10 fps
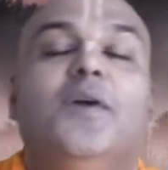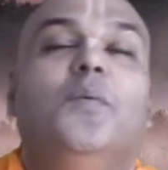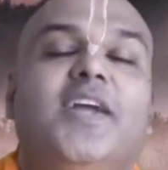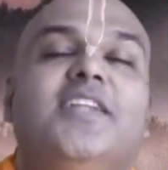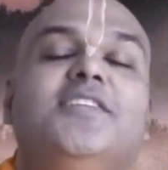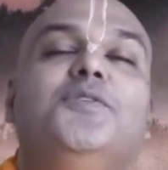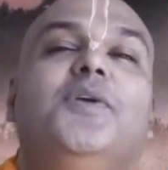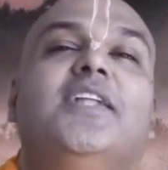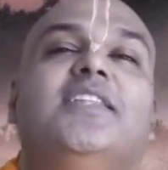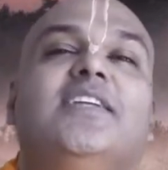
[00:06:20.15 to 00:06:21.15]
Where did you
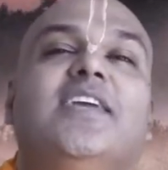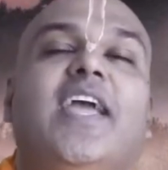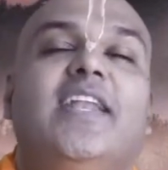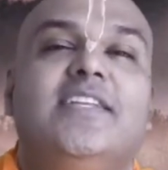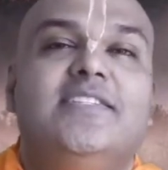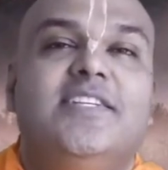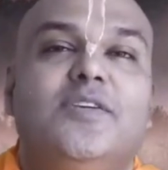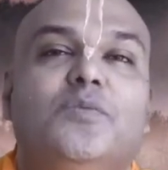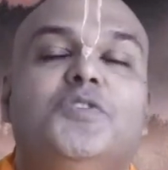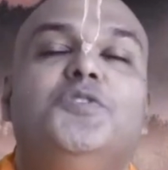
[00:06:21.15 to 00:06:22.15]
get the
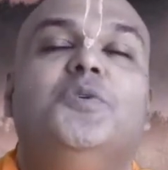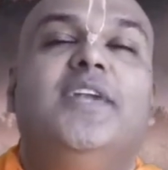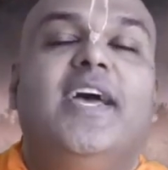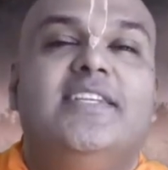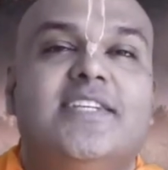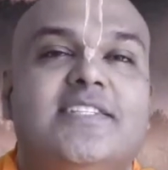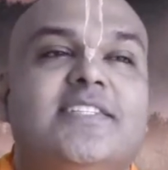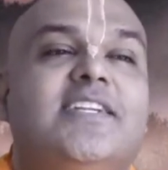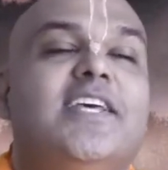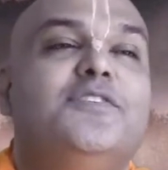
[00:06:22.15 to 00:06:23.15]
energy which you
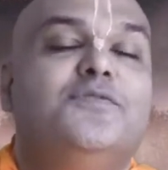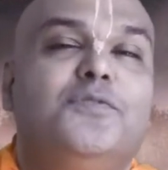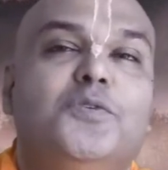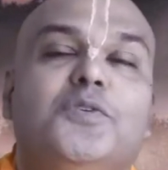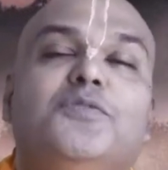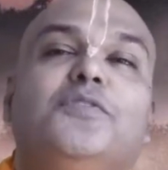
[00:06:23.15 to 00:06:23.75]
digested as food